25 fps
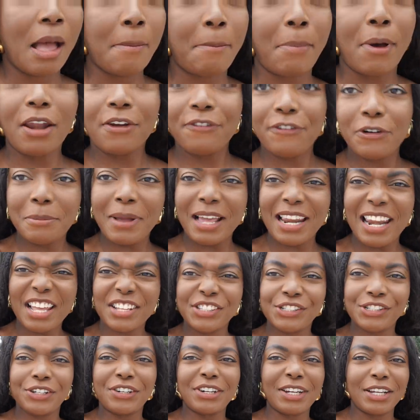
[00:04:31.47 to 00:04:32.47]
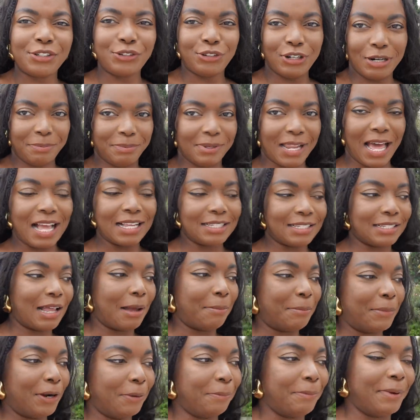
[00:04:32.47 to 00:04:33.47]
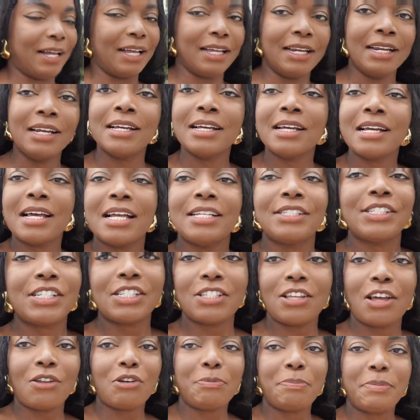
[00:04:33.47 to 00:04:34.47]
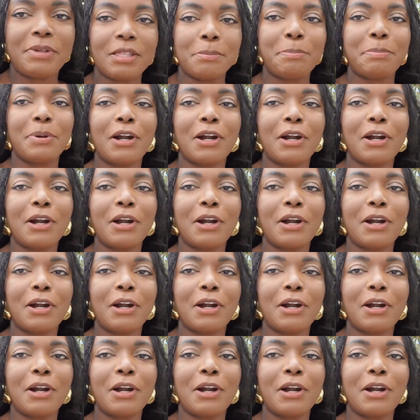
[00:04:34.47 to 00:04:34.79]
bought it for my Nigeria trip last summer, but just thought it would be the